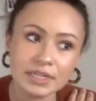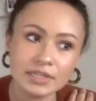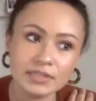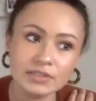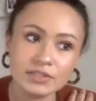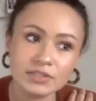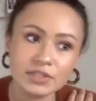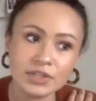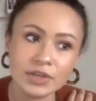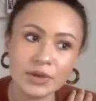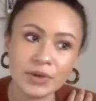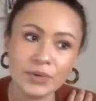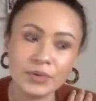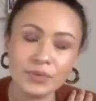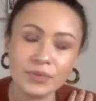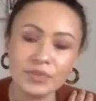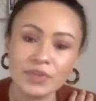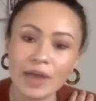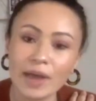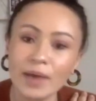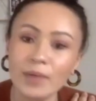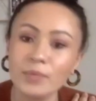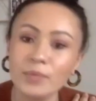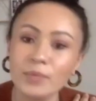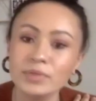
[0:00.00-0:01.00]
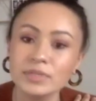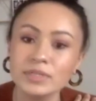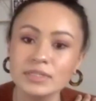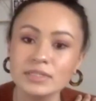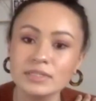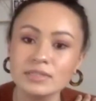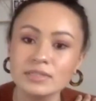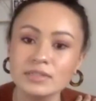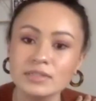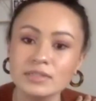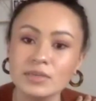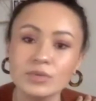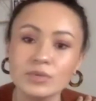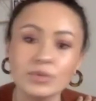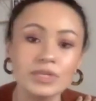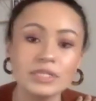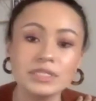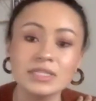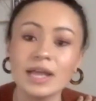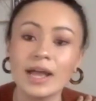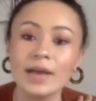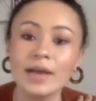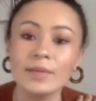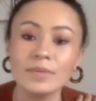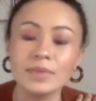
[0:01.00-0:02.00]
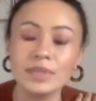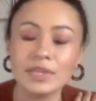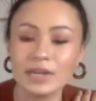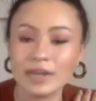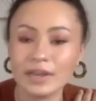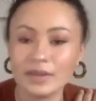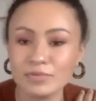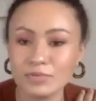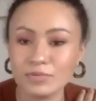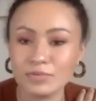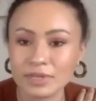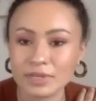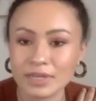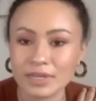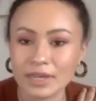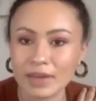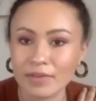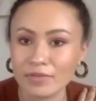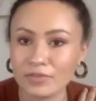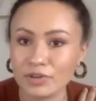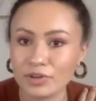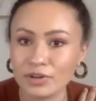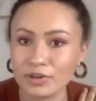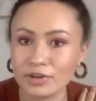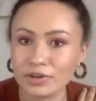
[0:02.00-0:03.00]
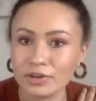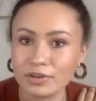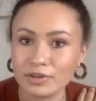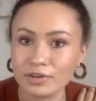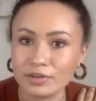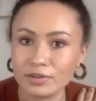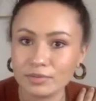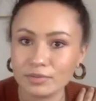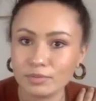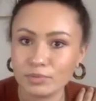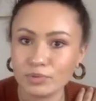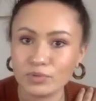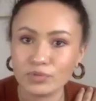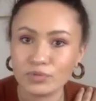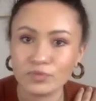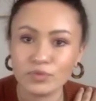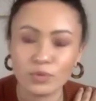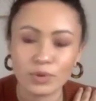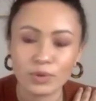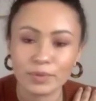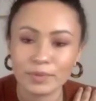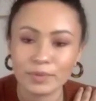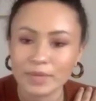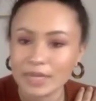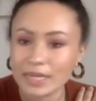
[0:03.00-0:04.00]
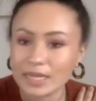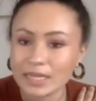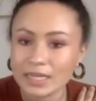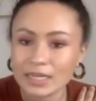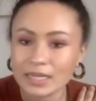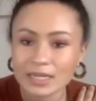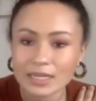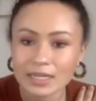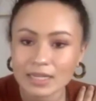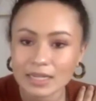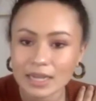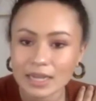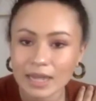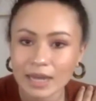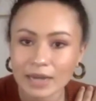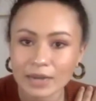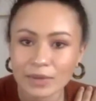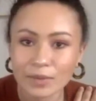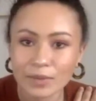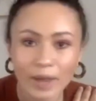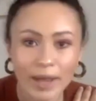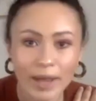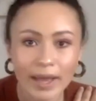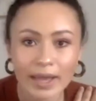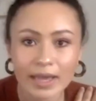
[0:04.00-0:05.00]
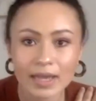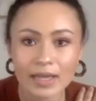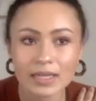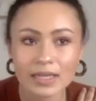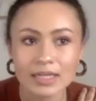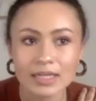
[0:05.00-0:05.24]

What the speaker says: And so that was the only time that I've really ever performed it in any way.